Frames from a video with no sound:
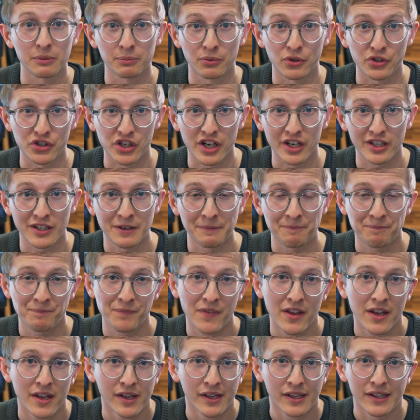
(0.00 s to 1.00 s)
project.
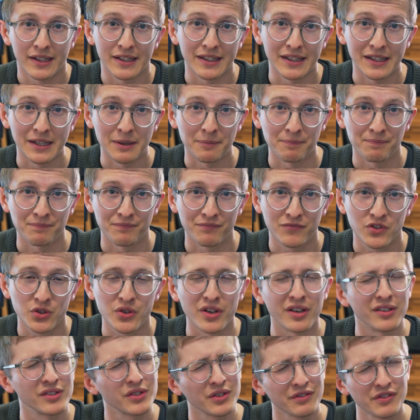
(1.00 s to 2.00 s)
Um, so
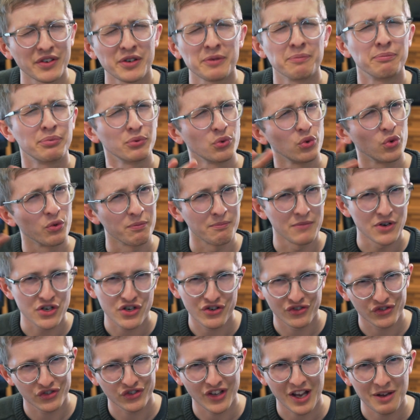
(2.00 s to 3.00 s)
yeah, it's got a very broad
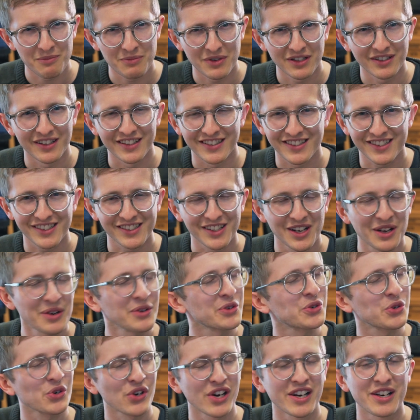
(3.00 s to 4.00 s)
mission statement. It's kind of
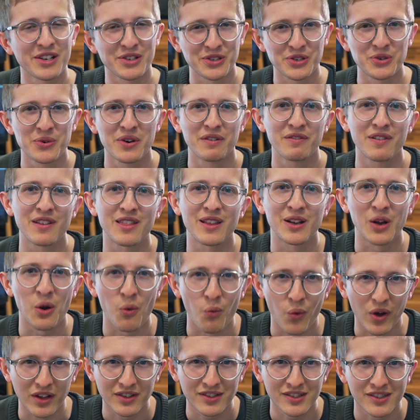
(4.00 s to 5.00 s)
trying to do everything at
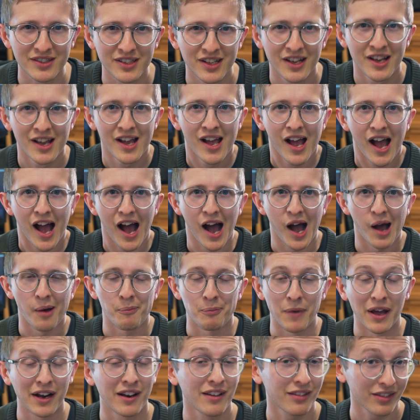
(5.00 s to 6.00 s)
once,
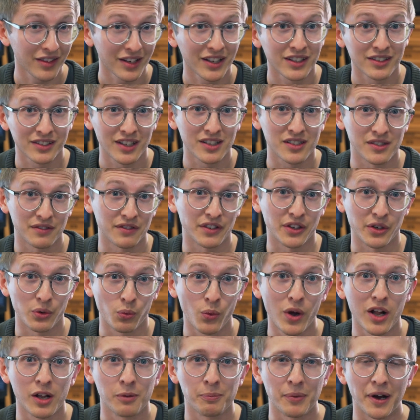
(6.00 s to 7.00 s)
um, and I think it does it very
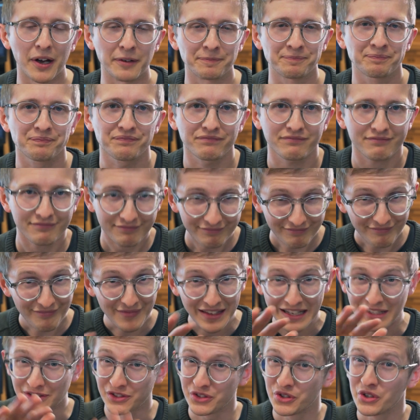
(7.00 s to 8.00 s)
well, but
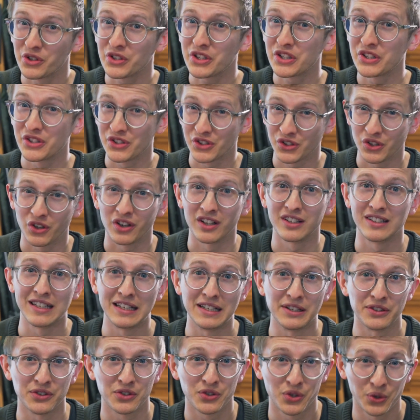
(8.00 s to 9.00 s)
it's not a
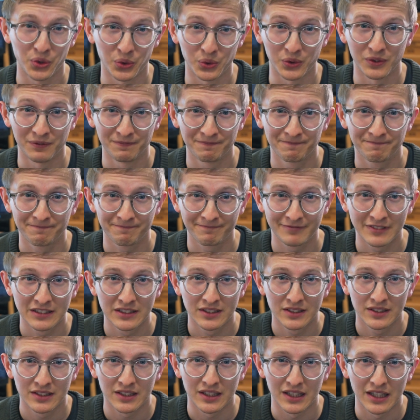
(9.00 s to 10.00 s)
consolidated tool.
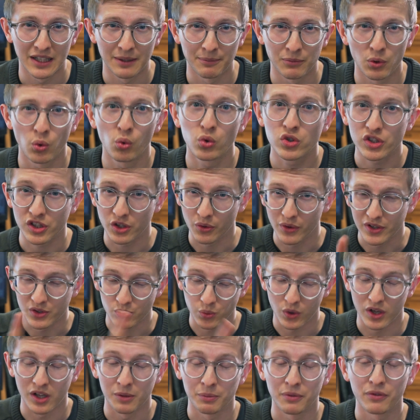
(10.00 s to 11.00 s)
Um, also as
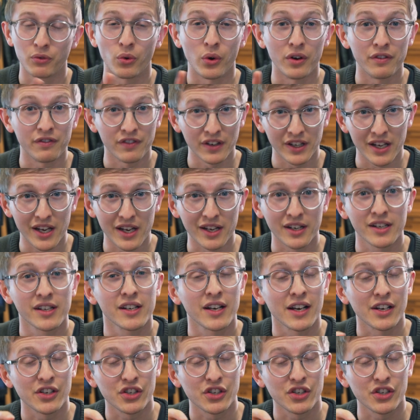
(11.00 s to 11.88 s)
well, before I forget, I